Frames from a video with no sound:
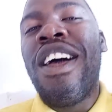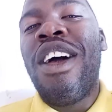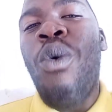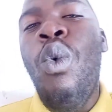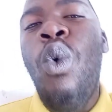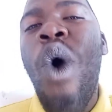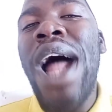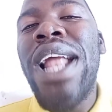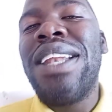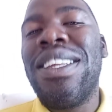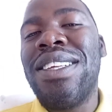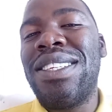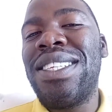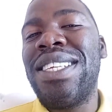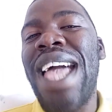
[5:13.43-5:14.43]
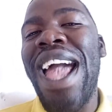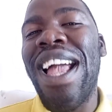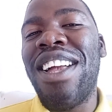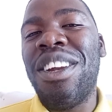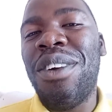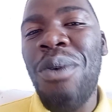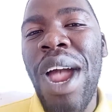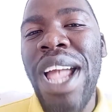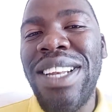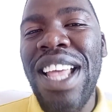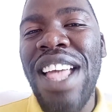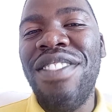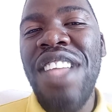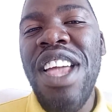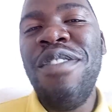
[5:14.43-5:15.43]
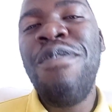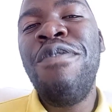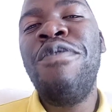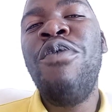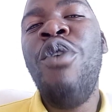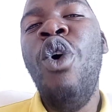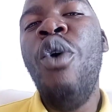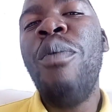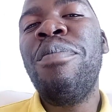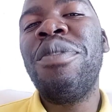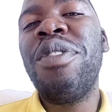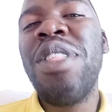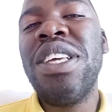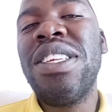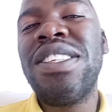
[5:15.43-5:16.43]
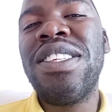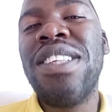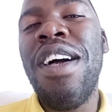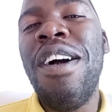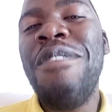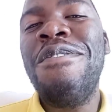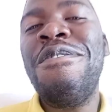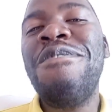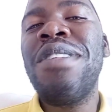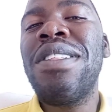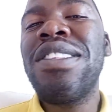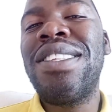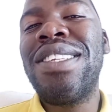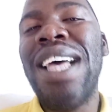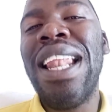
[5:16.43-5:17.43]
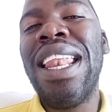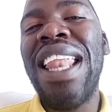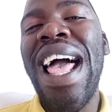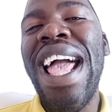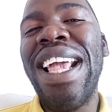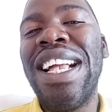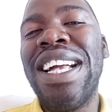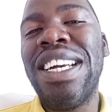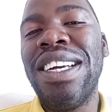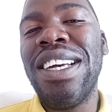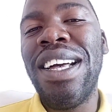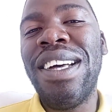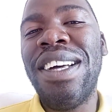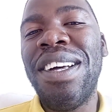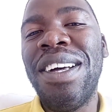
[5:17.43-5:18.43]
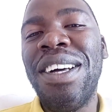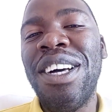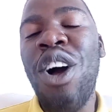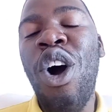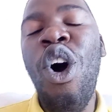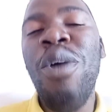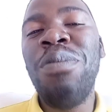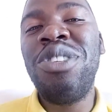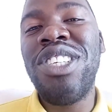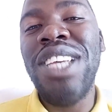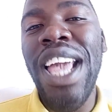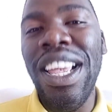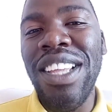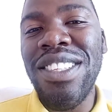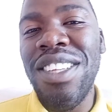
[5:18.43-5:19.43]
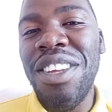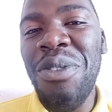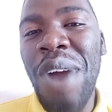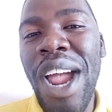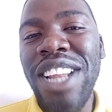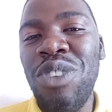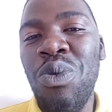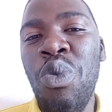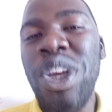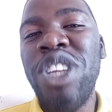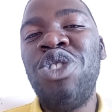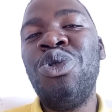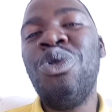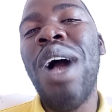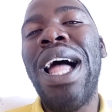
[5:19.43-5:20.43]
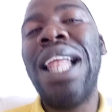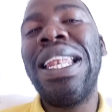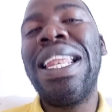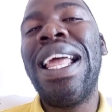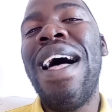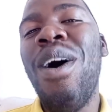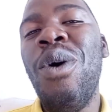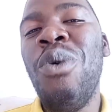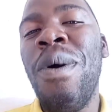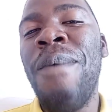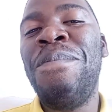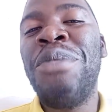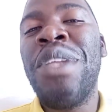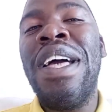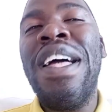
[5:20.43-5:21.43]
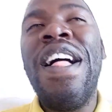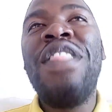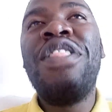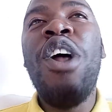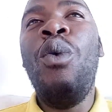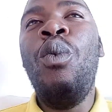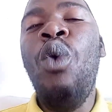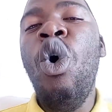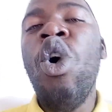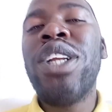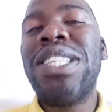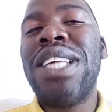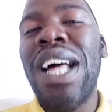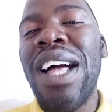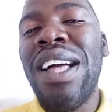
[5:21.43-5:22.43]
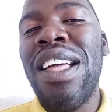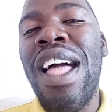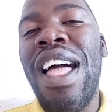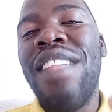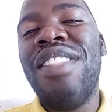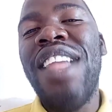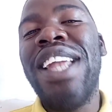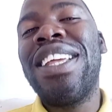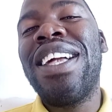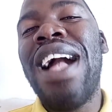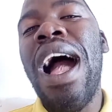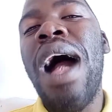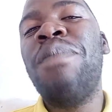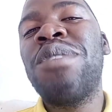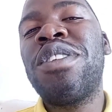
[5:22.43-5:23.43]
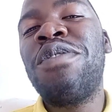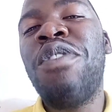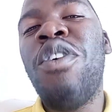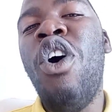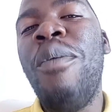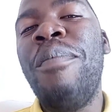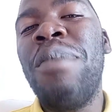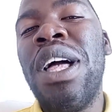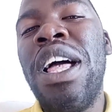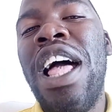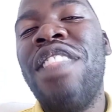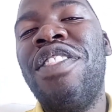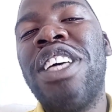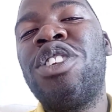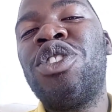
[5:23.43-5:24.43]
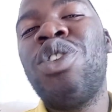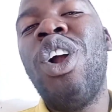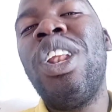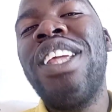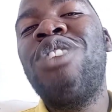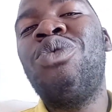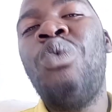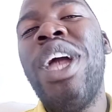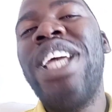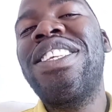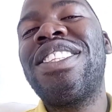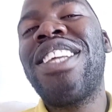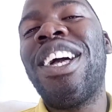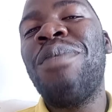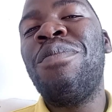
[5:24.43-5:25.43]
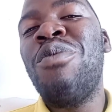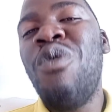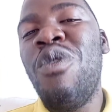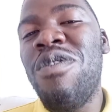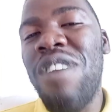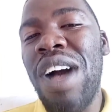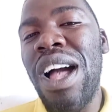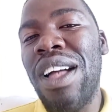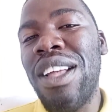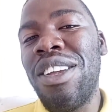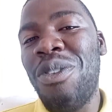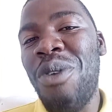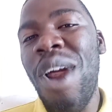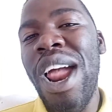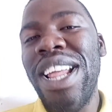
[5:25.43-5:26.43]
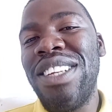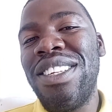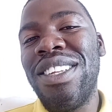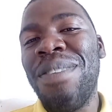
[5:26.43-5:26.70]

one sack, right? And then form this filter like object, right? Which you allow the water that comes from the solid waste remover, right?